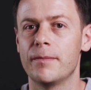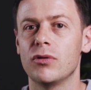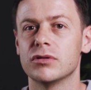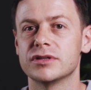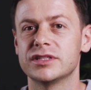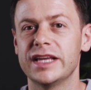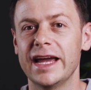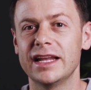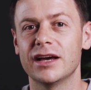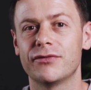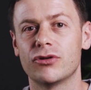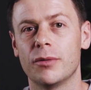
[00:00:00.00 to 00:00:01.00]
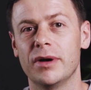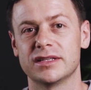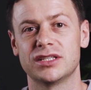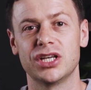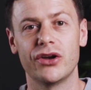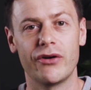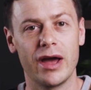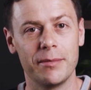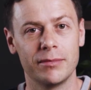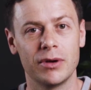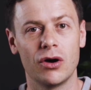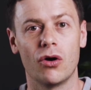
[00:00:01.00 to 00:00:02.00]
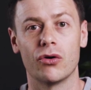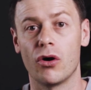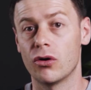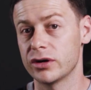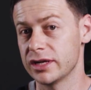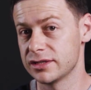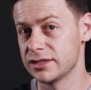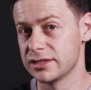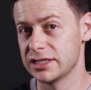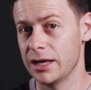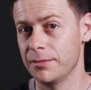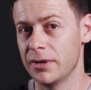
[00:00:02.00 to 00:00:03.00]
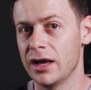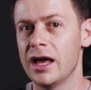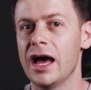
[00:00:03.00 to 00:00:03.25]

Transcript: pulls data from a CRM or order system,